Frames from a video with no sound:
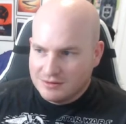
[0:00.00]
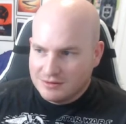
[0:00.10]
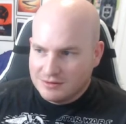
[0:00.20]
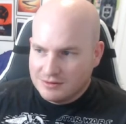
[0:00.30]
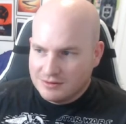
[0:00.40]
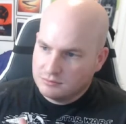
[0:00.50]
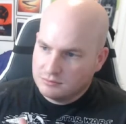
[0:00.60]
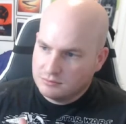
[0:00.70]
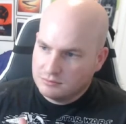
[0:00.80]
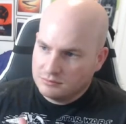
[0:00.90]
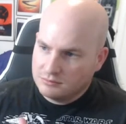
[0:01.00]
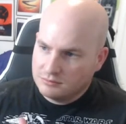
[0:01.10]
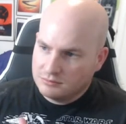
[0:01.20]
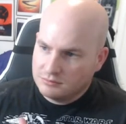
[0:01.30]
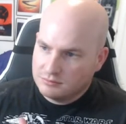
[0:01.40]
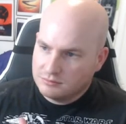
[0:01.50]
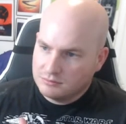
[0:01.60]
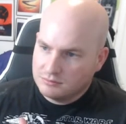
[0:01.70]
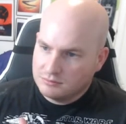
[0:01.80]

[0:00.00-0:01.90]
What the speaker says: No one is speaking in this clip.